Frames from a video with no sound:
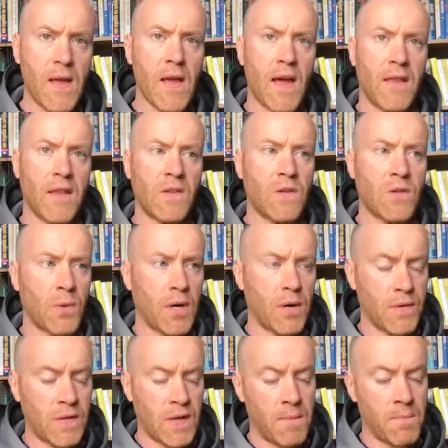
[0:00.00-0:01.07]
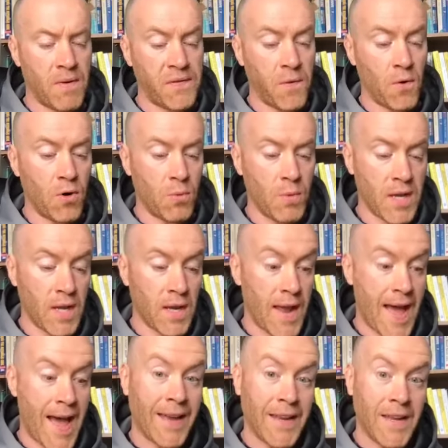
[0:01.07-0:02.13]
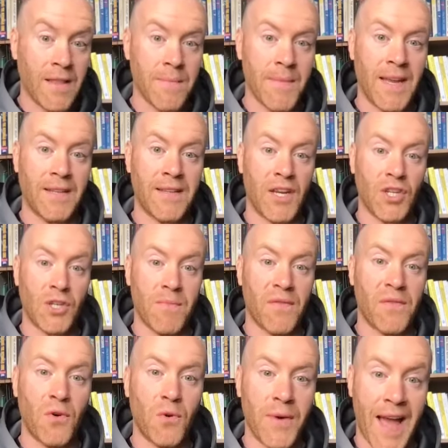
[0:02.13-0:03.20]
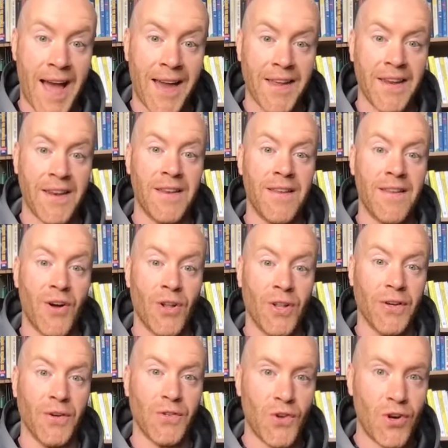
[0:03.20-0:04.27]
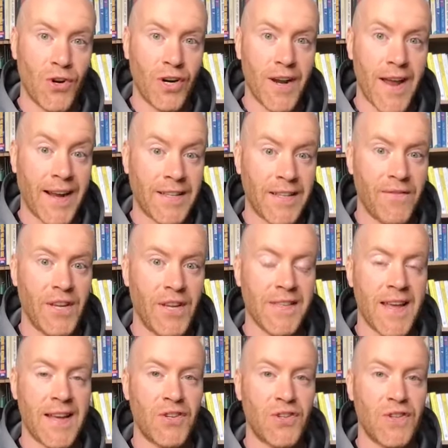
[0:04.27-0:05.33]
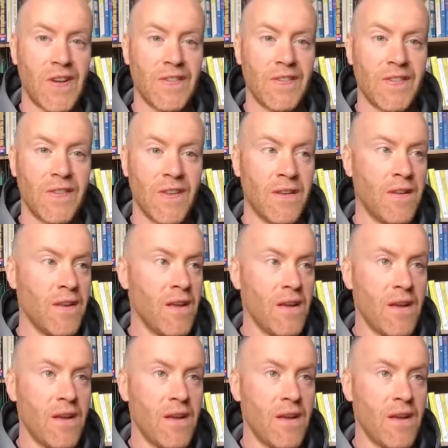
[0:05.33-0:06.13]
And this is where I was saying, before we can add in the meditation, before we add in all those other activities and exercises, and,